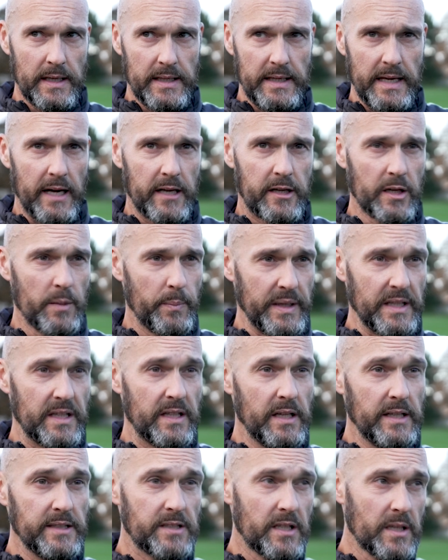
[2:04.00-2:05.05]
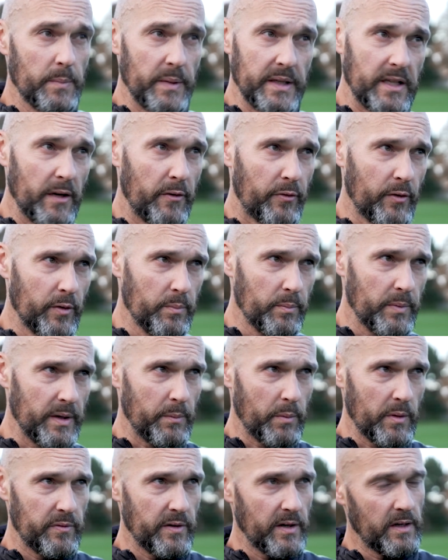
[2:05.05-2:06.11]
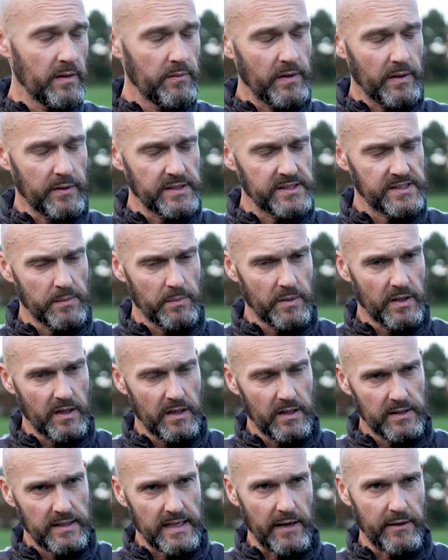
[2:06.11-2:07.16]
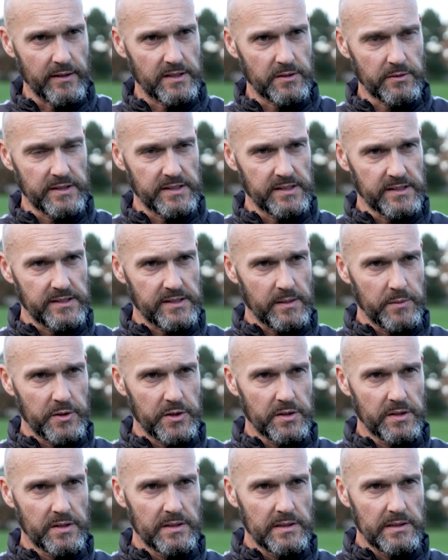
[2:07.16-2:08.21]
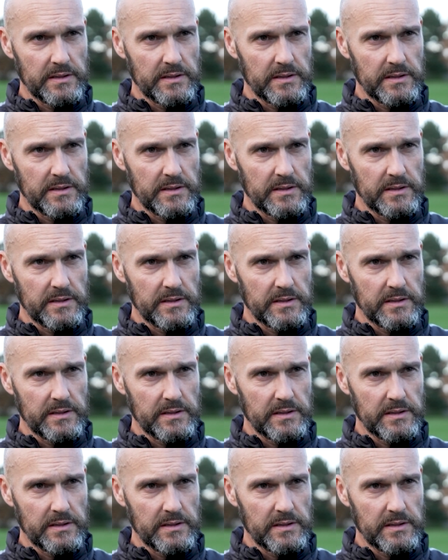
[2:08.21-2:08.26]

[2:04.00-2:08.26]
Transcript: yeah, going to be it's going to be different, but with a very similar characteristics, I'm sure.